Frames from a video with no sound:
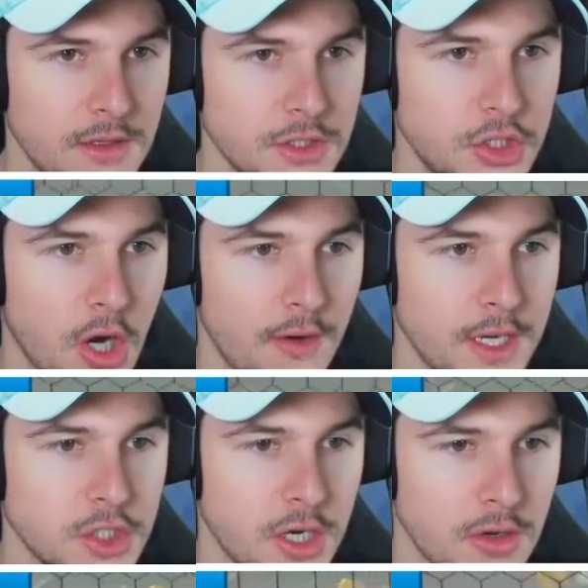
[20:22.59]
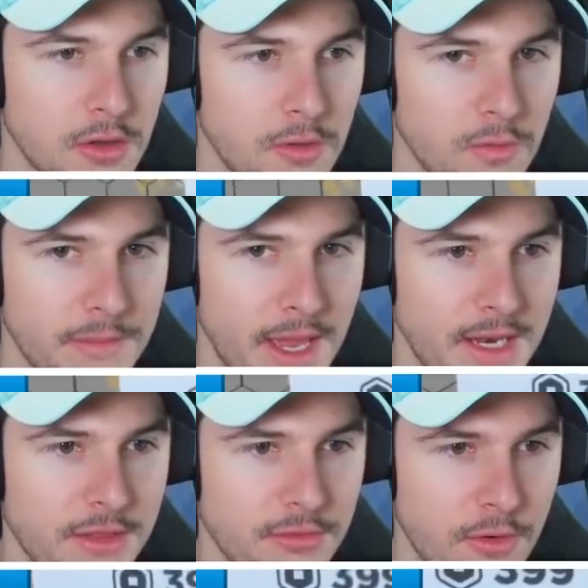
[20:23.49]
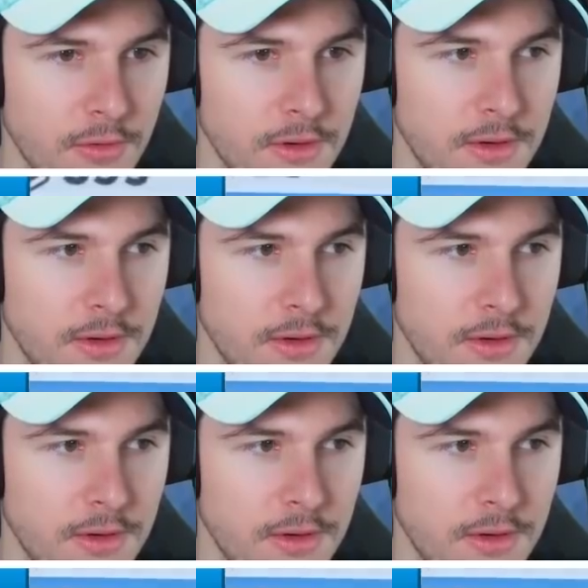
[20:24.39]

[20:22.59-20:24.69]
Jarring Jungle, we made it through.